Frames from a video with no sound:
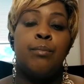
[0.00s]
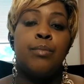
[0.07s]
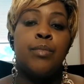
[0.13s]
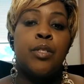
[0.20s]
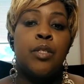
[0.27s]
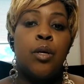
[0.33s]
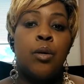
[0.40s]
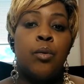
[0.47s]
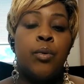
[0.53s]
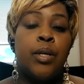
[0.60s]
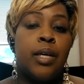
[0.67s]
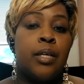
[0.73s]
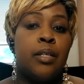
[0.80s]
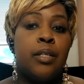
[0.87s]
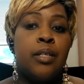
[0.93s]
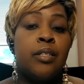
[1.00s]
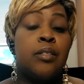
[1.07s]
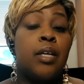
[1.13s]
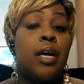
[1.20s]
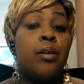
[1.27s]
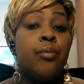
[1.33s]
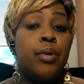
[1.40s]
So what I did is
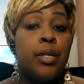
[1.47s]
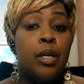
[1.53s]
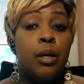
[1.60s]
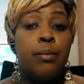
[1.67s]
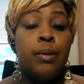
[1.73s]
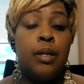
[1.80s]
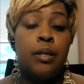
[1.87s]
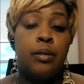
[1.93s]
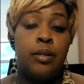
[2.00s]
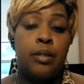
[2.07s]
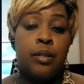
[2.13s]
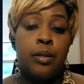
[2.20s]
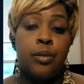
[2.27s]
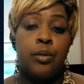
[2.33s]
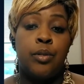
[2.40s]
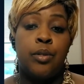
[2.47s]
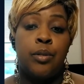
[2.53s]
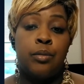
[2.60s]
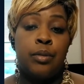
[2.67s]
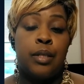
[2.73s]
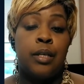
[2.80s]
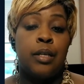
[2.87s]
I re-uploaded those
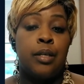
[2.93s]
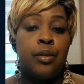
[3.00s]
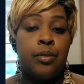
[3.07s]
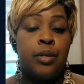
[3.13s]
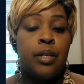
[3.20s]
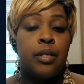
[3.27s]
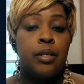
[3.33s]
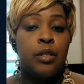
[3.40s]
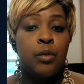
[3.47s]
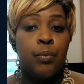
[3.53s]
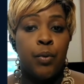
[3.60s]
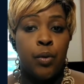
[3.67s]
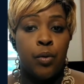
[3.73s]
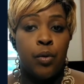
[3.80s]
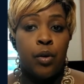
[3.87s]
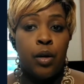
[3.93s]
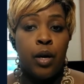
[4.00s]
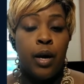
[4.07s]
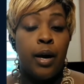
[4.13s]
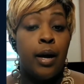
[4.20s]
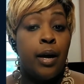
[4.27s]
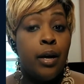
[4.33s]
using Internet Explorer.
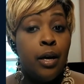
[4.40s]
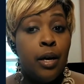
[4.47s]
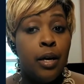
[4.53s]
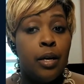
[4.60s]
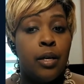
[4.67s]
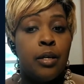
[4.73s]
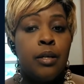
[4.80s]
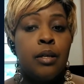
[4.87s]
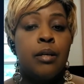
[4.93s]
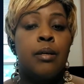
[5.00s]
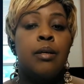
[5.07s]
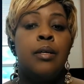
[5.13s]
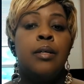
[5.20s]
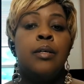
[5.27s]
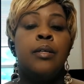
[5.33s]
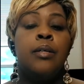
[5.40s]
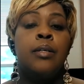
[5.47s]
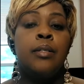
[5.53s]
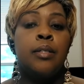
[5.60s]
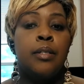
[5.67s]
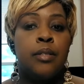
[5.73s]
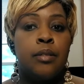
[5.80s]
And
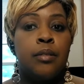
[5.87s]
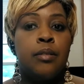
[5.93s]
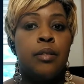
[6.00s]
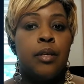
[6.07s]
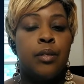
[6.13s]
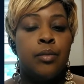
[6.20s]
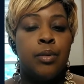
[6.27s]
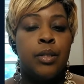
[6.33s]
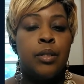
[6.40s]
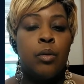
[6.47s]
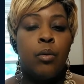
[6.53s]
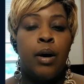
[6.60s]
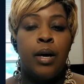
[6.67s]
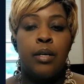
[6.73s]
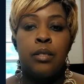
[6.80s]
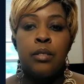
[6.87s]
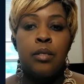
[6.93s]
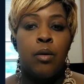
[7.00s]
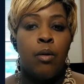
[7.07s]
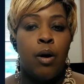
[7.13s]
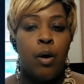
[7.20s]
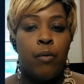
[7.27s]
this is the other reason why it's
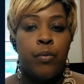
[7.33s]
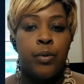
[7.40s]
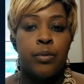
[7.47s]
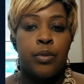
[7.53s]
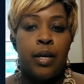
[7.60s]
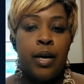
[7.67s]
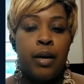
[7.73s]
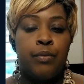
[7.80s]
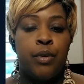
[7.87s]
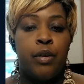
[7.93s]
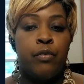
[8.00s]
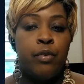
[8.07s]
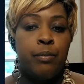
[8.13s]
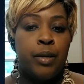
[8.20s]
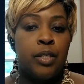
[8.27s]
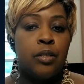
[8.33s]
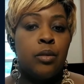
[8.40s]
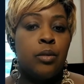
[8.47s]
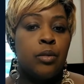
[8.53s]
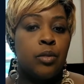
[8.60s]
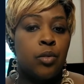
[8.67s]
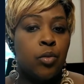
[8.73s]
so helpful to have your information
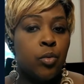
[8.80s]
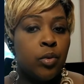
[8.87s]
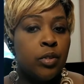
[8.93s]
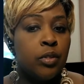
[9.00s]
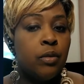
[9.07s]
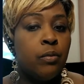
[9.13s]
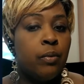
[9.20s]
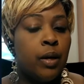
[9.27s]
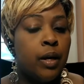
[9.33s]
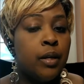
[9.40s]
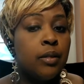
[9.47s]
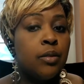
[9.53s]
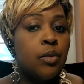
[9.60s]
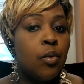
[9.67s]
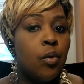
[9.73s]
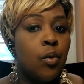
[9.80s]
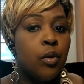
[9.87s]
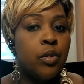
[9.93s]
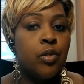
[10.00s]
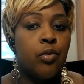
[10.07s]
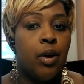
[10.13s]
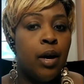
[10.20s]
on a storage device or
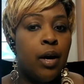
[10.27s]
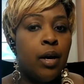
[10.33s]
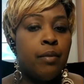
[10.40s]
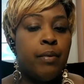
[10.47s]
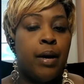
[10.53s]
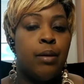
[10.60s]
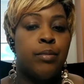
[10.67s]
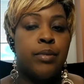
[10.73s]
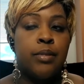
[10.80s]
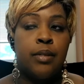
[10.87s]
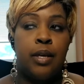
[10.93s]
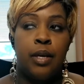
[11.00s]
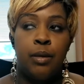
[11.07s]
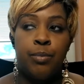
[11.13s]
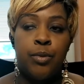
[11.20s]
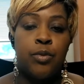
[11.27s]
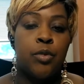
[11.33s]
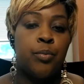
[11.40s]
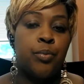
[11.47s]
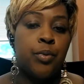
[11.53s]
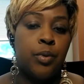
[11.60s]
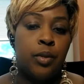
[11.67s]
drive. I was able to
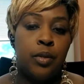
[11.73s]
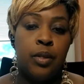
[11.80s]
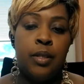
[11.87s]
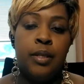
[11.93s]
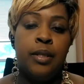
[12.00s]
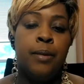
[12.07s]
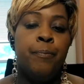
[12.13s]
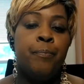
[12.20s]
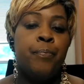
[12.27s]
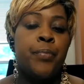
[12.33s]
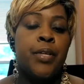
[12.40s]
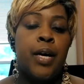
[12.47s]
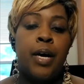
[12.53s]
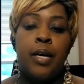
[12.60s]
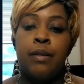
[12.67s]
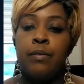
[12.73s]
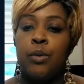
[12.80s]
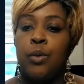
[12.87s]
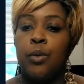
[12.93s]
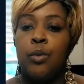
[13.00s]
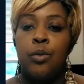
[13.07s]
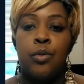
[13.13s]
pull it out of
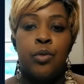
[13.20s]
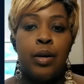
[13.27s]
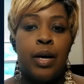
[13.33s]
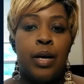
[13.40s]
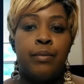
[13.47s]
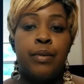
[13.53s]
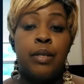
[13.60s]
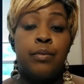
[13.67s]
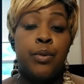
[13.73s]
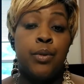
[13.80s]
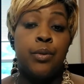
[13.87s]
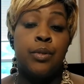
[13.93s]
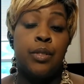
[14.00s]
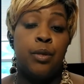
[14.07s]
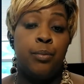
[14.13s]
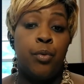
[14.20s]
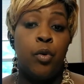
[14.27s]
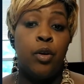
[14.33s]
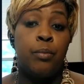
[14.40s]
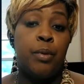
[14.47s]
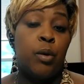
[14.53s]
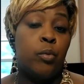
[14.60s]
Google Drive even during the
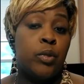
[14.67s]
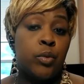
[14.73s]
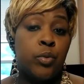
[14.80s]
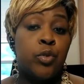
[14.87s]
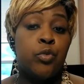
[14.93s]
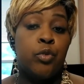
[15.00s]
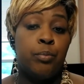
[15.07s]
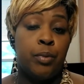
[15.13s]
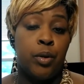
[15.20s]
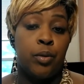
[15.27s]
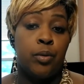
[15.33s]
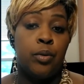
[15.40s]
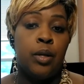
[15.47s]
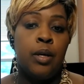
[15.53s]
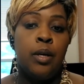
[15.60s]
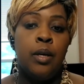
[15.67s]
appointment, which was remote.